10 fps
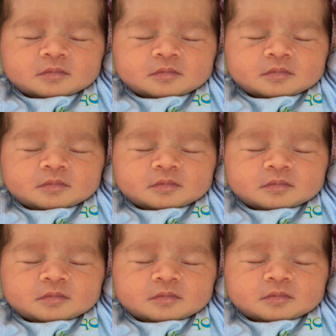
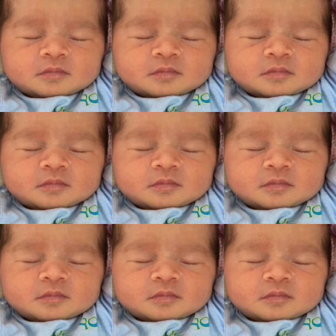
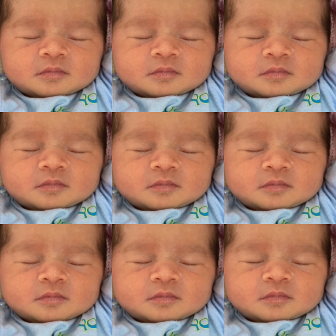
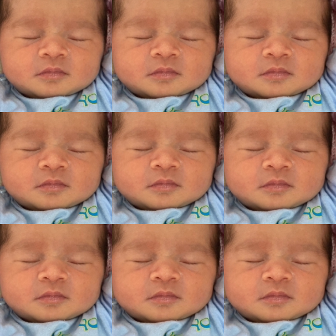[no speech]